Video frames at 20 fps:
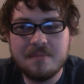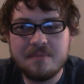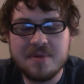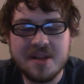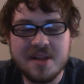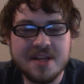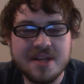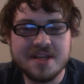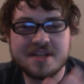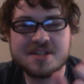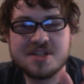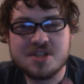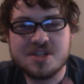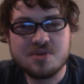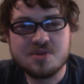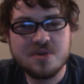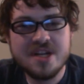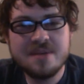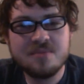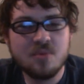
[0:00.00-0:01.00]
play
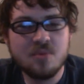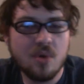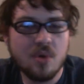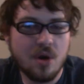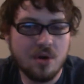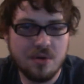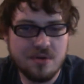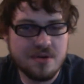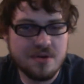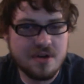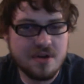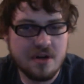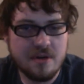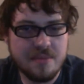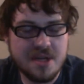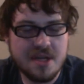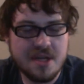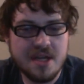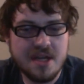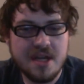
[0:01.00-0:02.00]
extreme roller
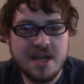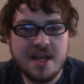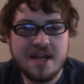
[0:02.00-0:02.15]
derby.